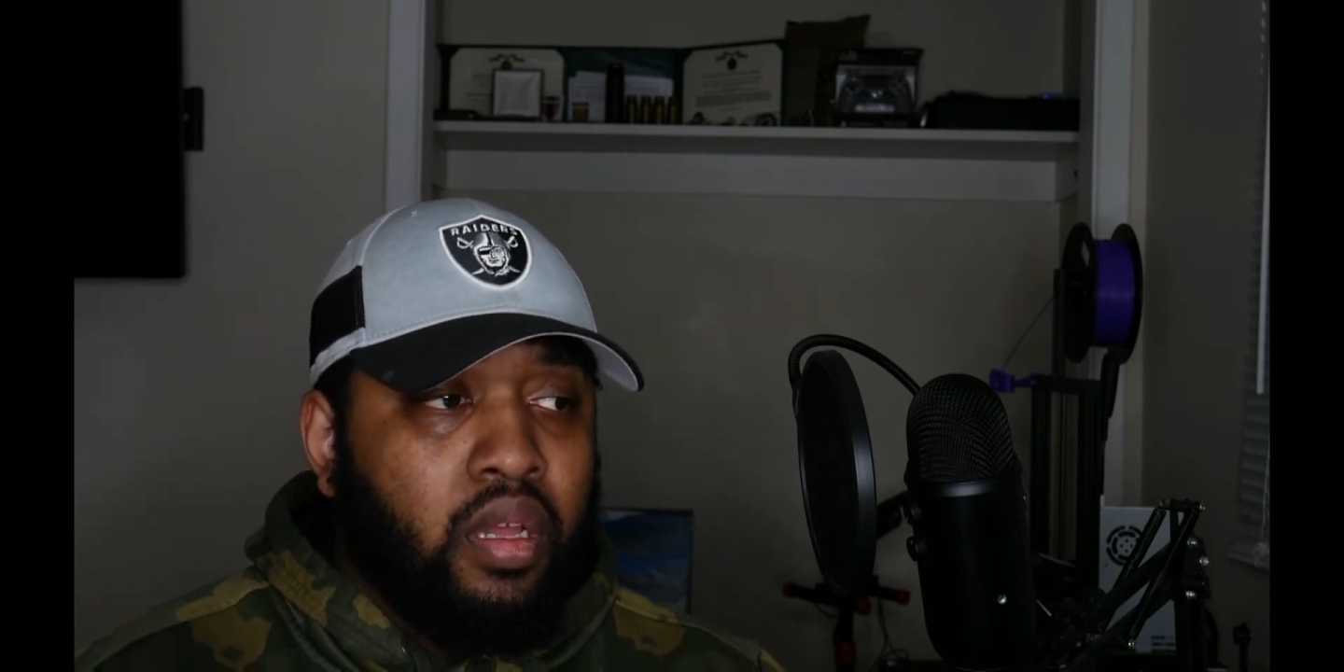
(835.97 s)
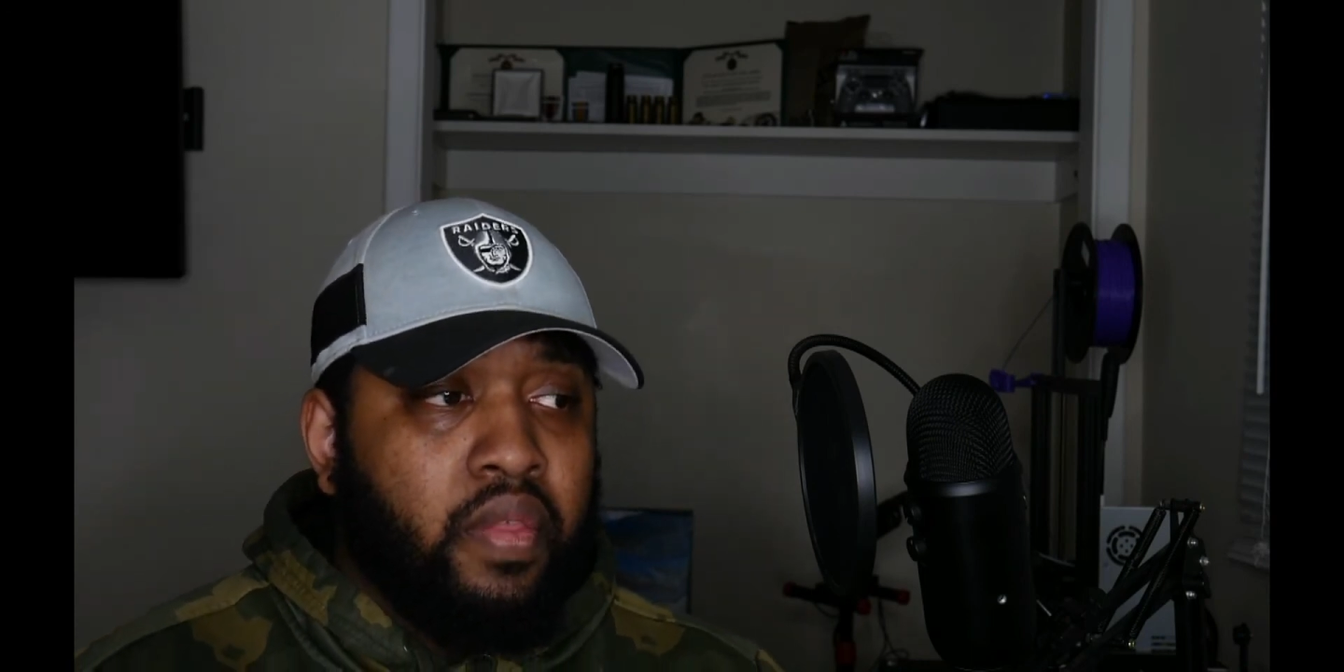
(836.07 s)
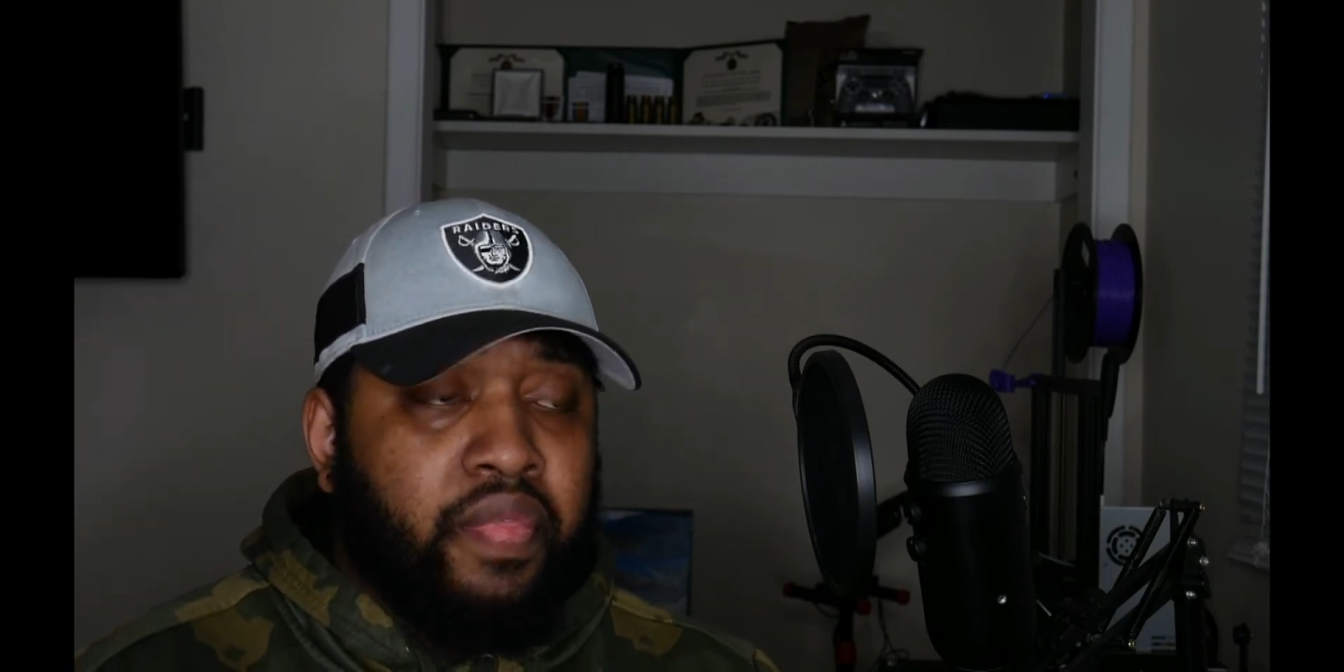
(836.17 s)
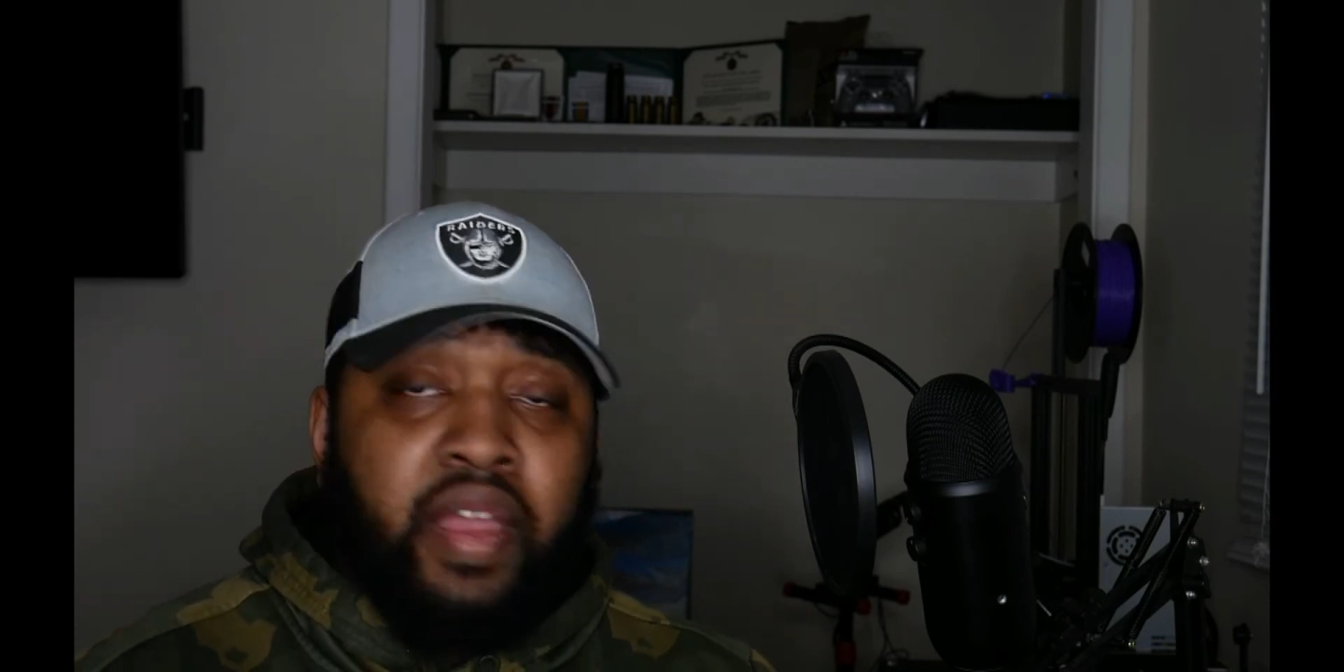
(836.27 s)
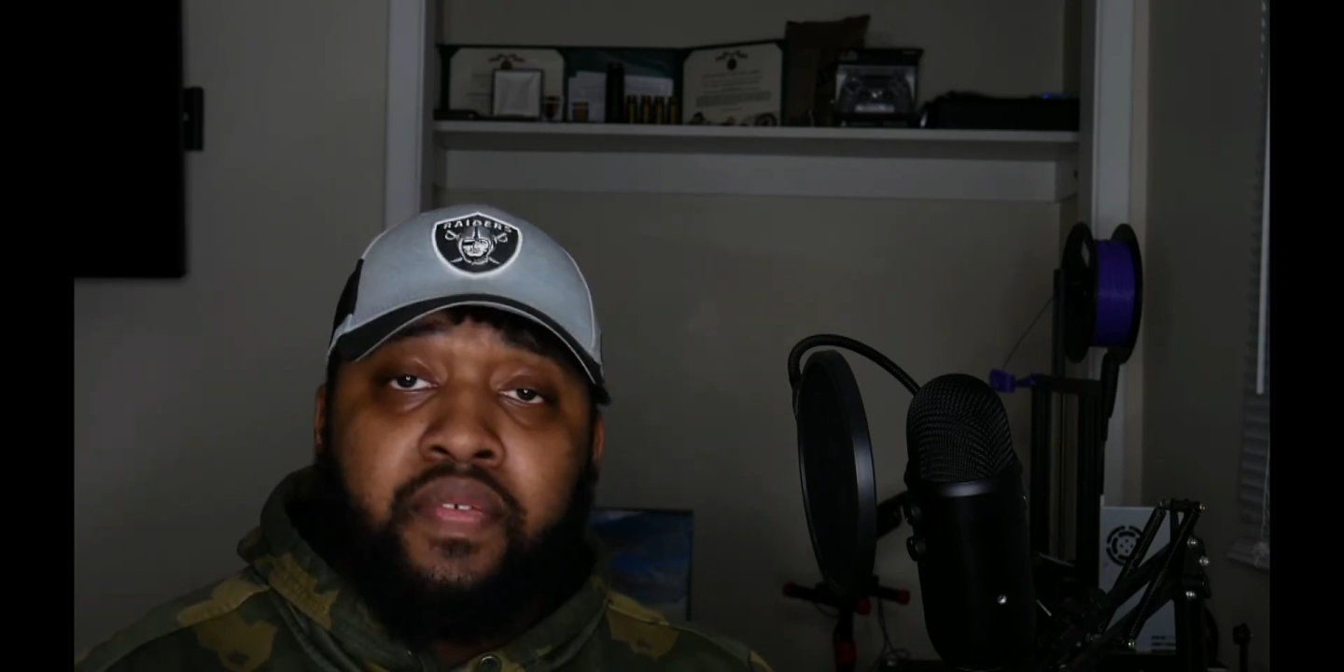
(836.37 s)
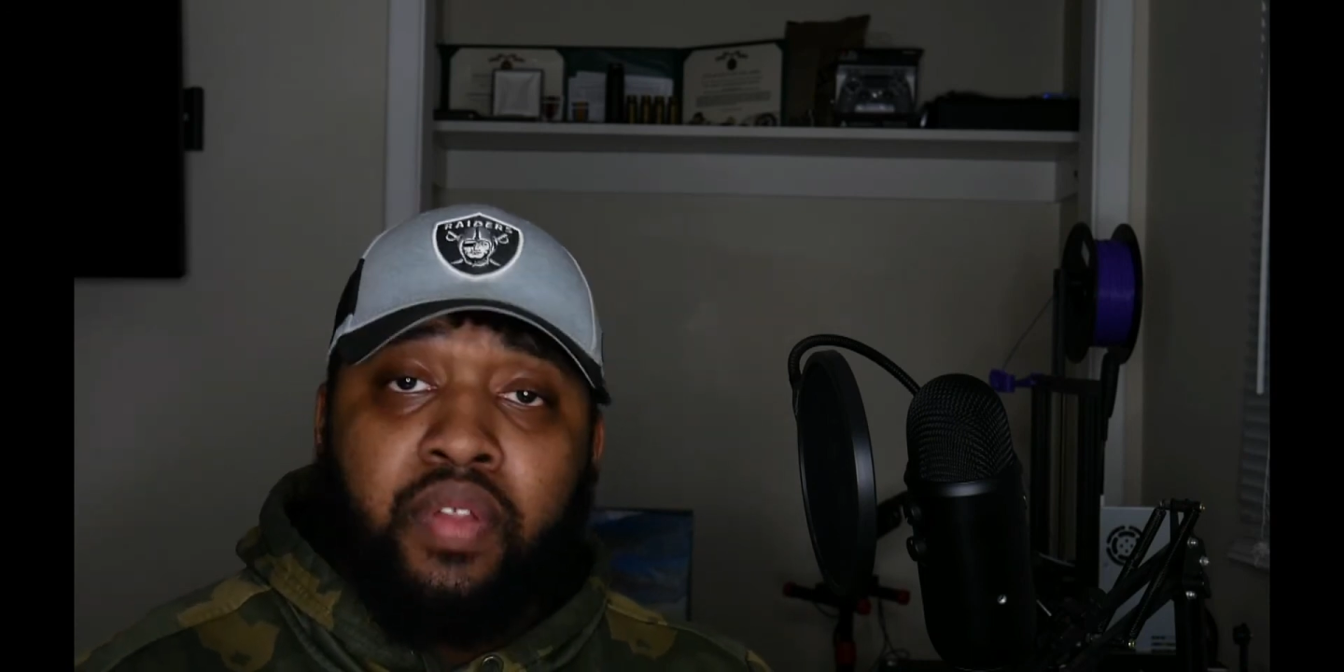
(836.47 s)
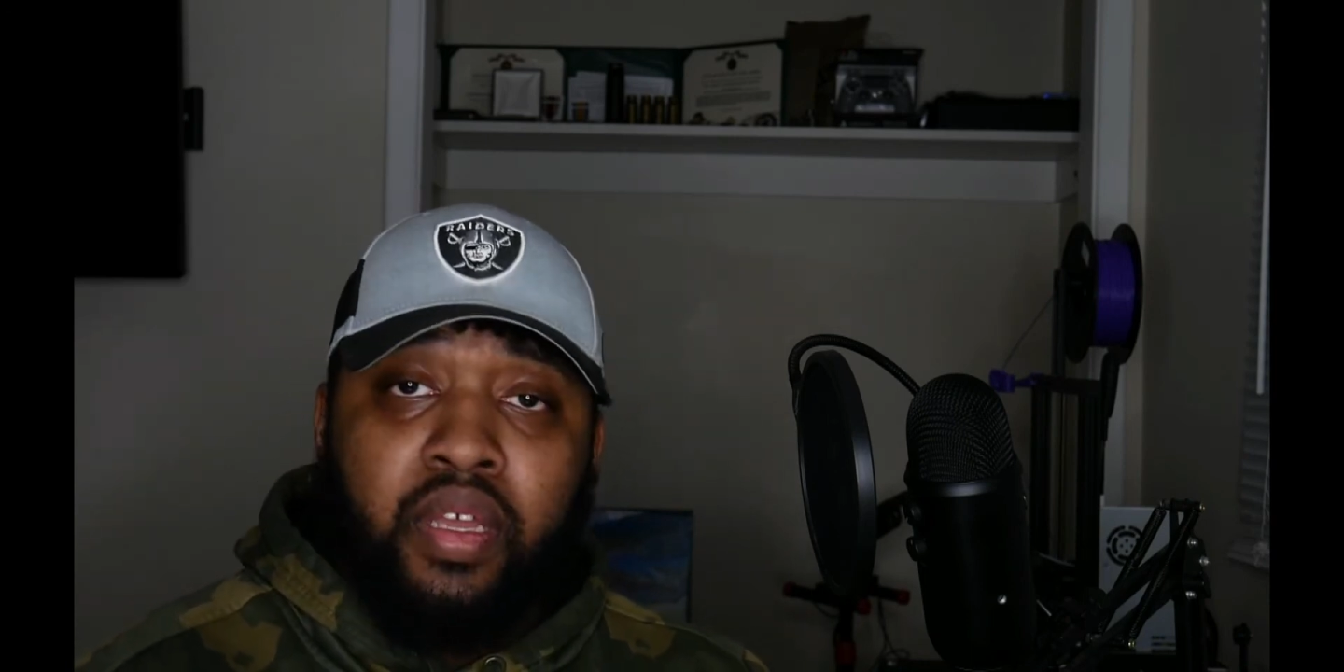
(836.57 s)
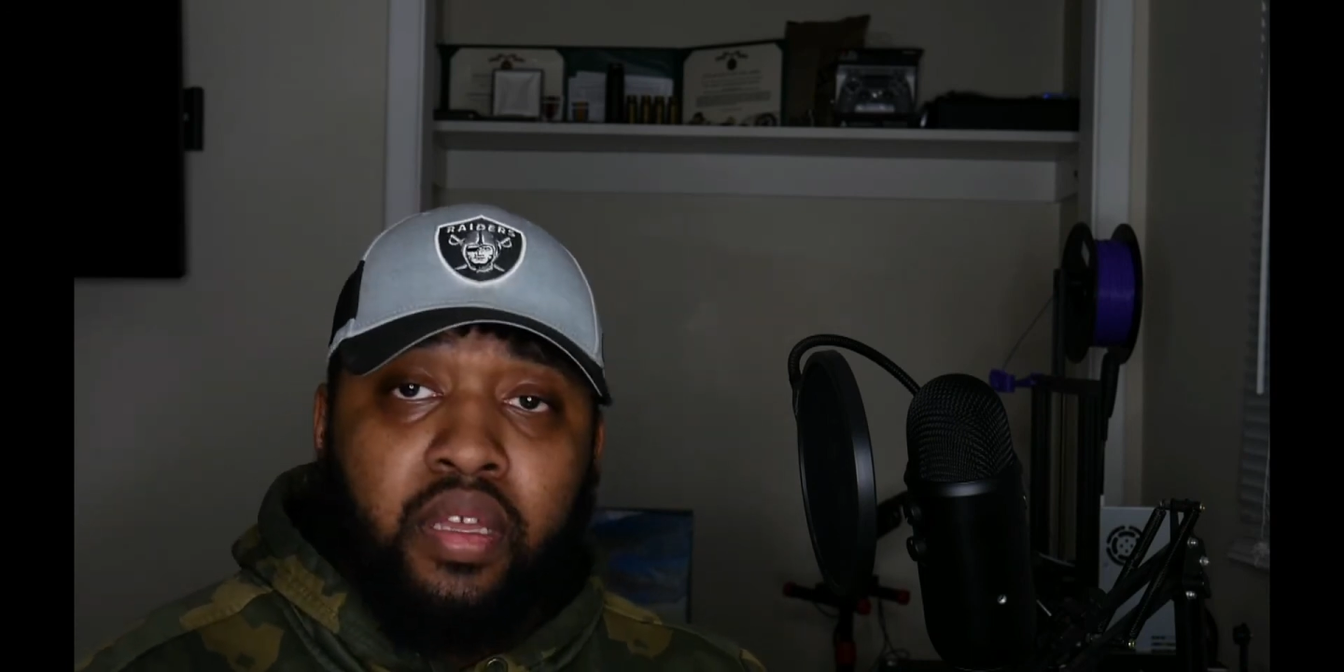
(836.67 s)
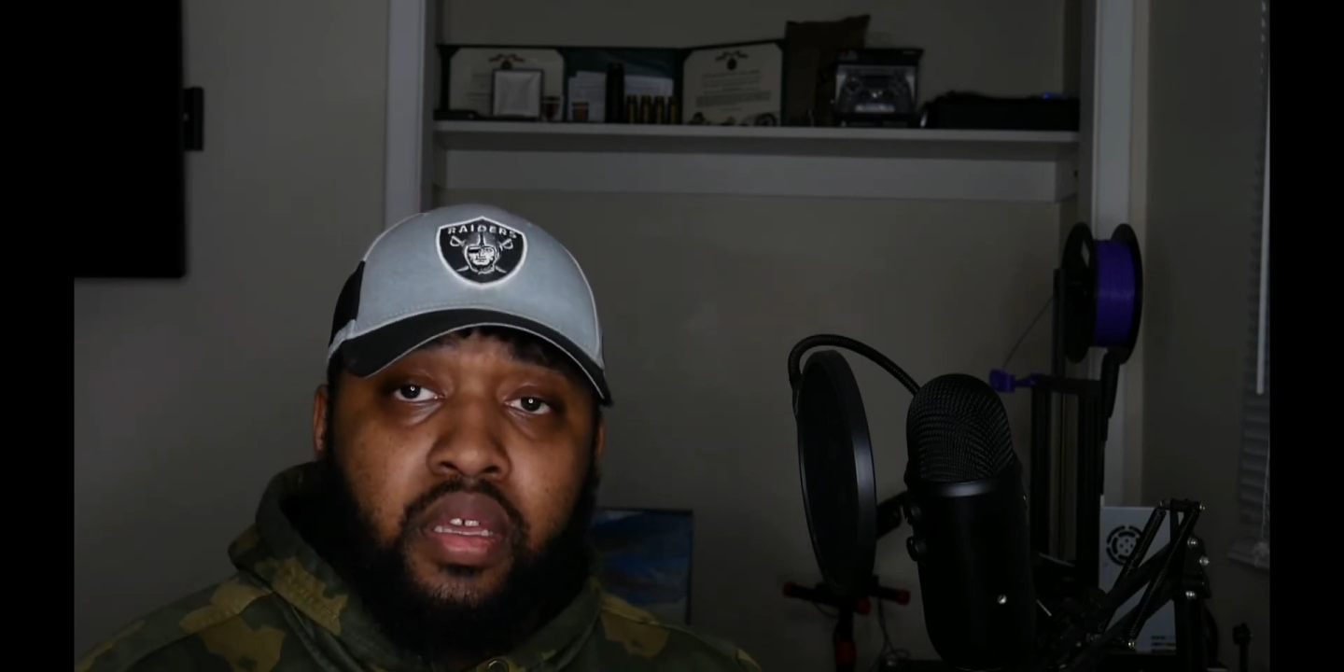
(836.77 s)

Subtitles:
Thankfully,